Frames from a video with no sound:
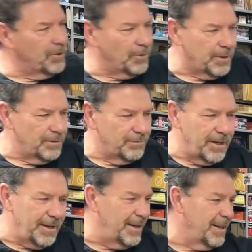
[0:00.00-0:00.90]
You can
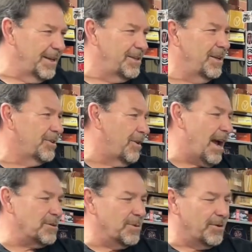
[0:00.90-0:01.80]

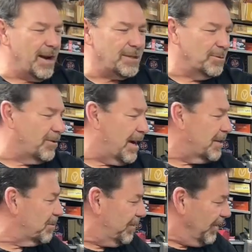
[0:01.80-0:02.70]

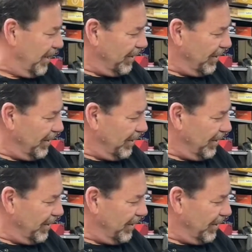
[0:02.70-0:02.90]
Craftsman.